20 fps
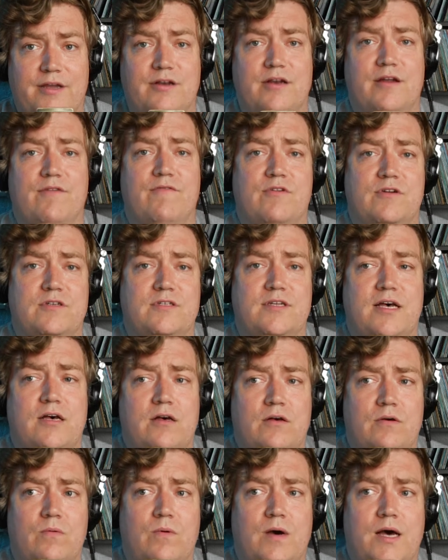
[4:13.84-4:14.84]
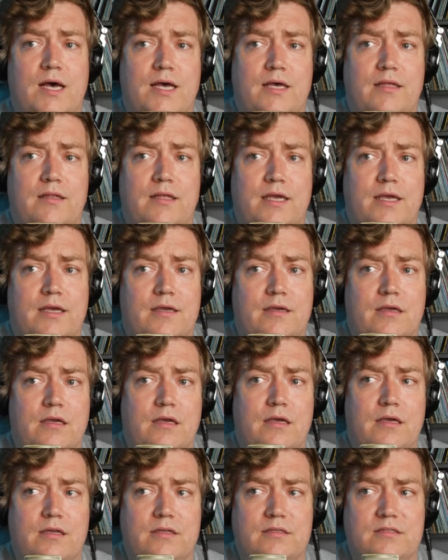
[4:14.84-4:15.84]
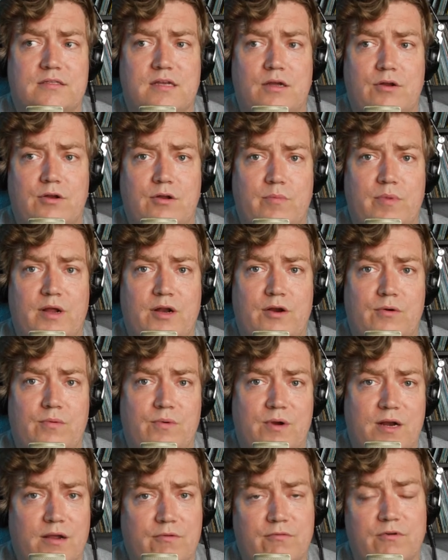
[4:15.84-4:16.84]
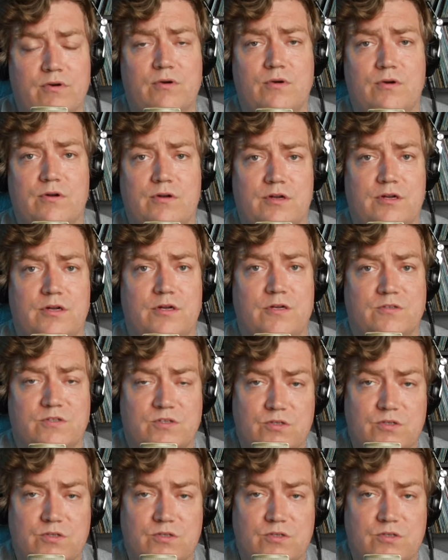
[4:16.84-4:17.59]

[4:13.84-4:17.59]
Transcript: could never tell why like it sounded better when I recorded in a